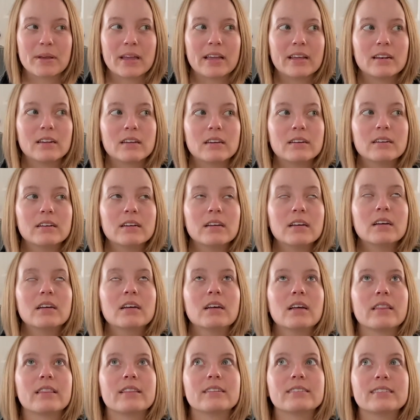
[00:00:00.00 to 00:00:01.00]
and
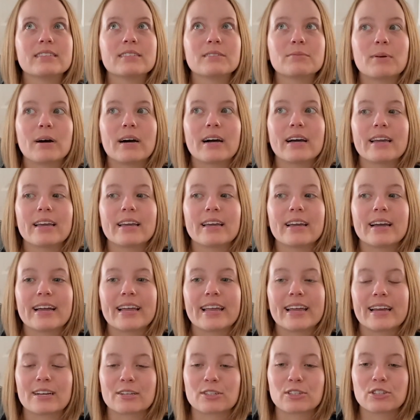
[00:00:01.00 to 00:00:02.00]
this is why I
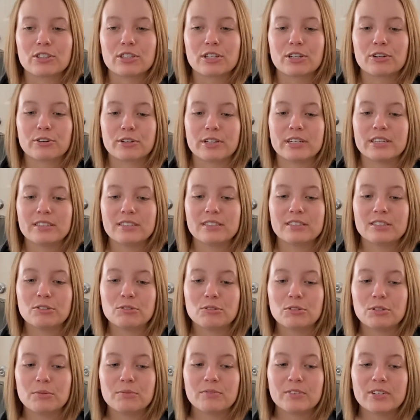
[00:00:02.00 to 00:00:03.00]
actually create these
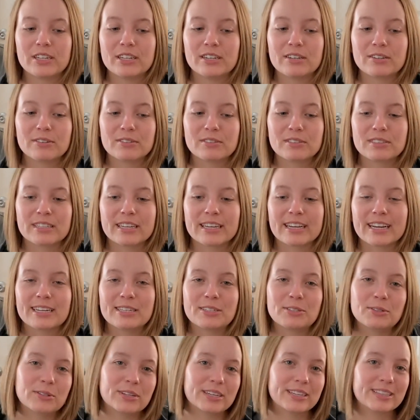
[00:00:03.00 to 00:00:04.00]
YouTube videos. I
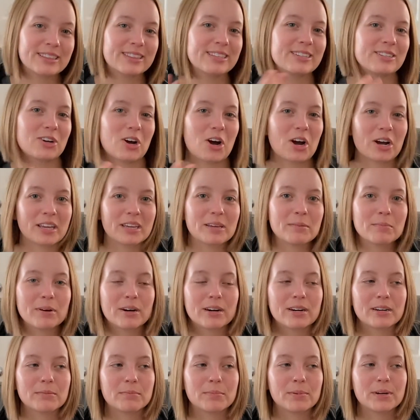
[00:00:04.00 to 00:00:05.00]
do the talking
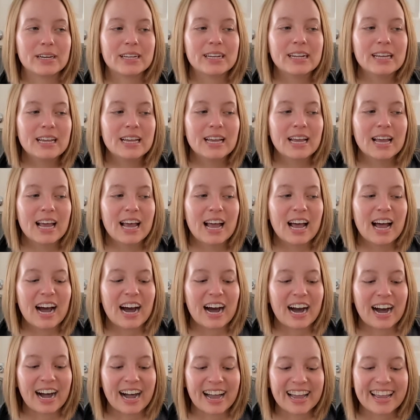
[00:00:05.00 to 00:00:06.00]
part, but
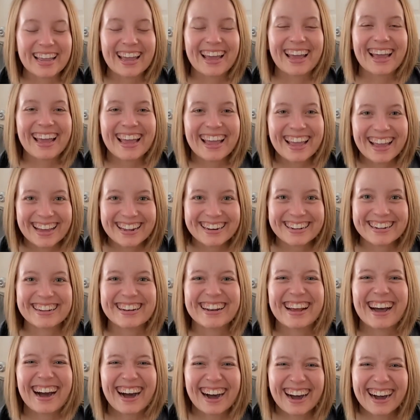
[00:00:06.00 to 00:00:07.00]
I had it
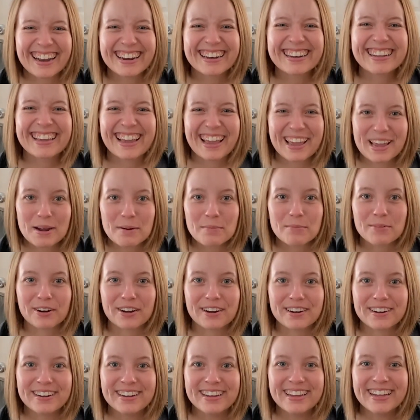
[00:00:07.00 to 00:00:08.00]
on
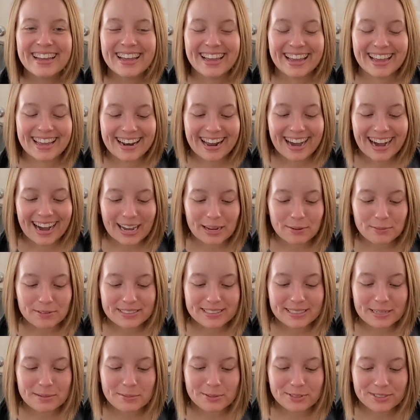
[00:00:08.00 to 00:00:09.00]
camera and I was
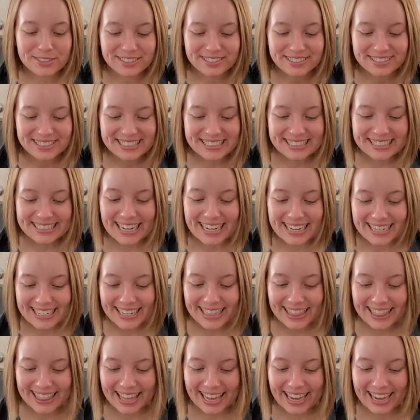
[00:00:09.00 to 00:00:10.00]
able to
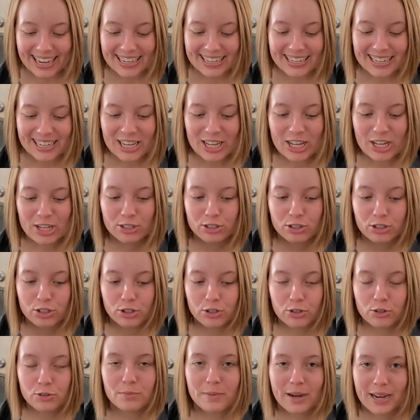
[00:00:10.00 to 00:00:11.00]
send that
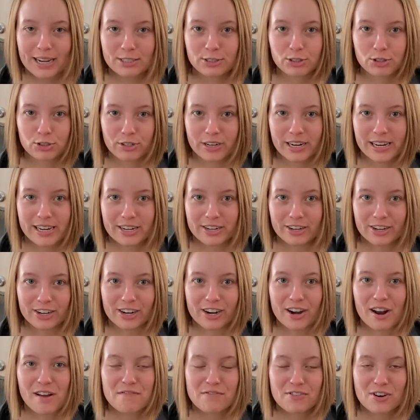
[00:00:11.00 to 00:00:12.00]
to my
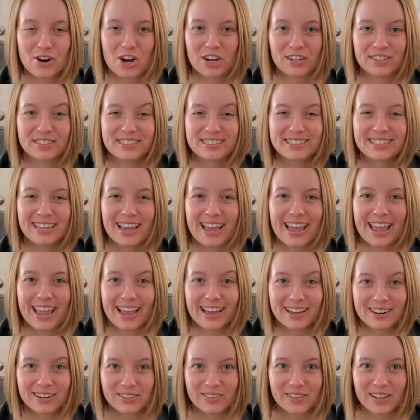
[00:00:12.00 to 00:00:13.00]
trainer for us to
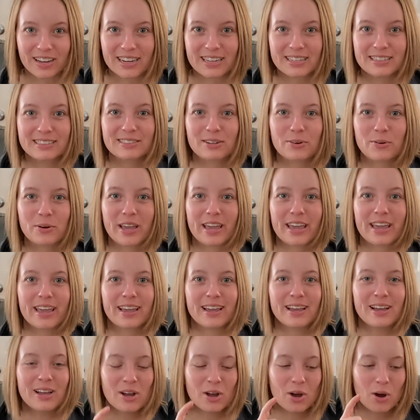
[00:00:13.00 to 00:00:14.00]
analyze.
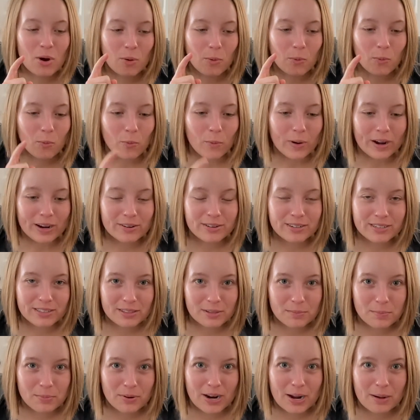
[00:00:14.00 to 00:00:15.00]
Okay, where did
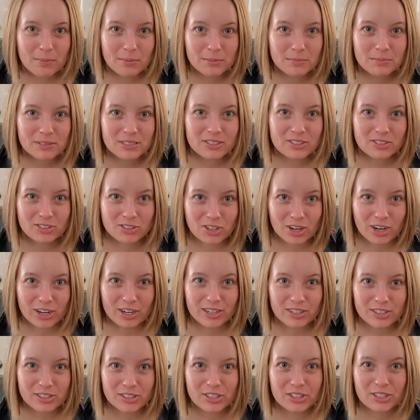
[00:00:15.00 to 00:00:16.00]
the problem
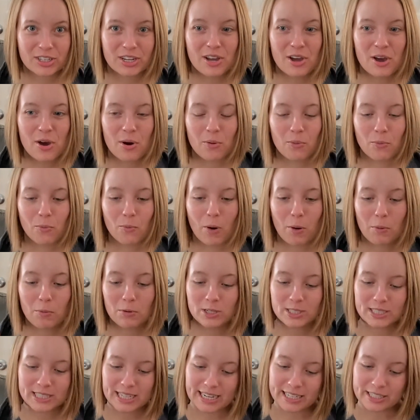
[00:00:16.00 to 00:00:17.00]
start? What
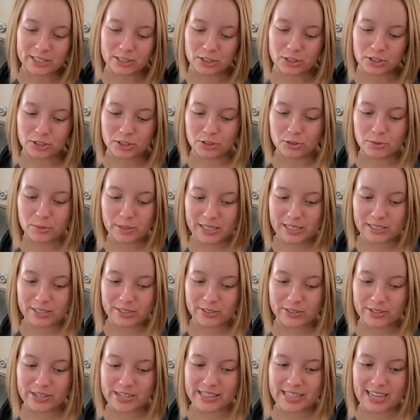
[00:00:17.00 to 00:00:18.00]
was I doing
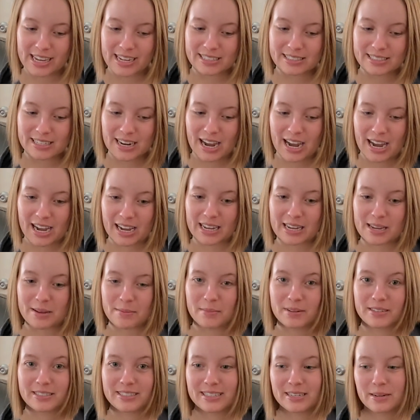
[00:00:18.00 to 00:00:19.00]
during that
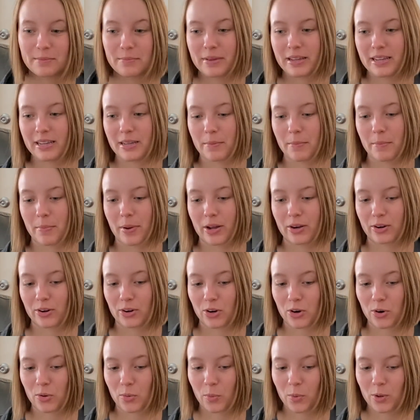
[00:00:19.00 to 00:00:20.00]
time? Did it make it better
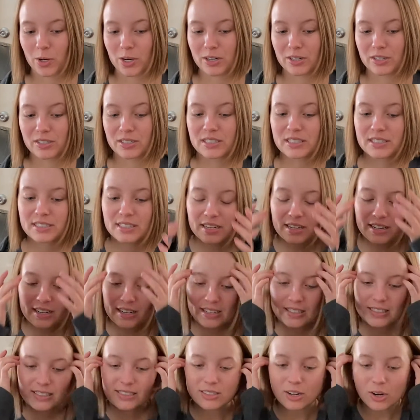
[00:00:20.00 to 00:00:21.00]
or worse?
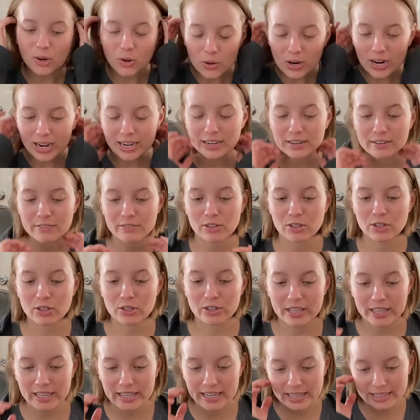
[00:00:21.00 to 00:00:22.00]
So kind of
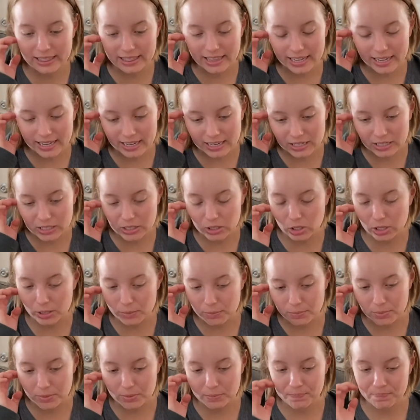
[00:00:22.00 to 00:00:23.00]
looking at that
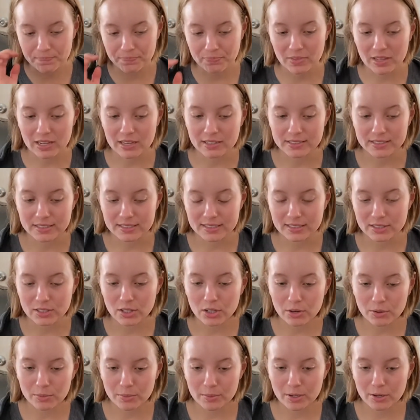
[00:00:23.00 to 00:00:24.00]
clip in
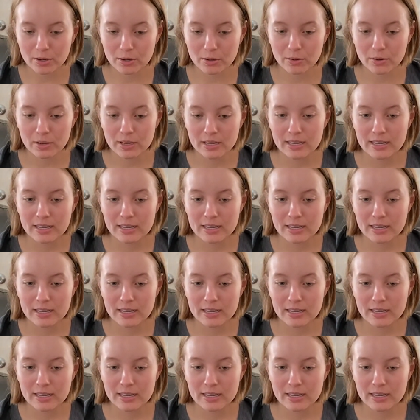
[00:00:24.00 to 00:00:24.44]
slow-mo,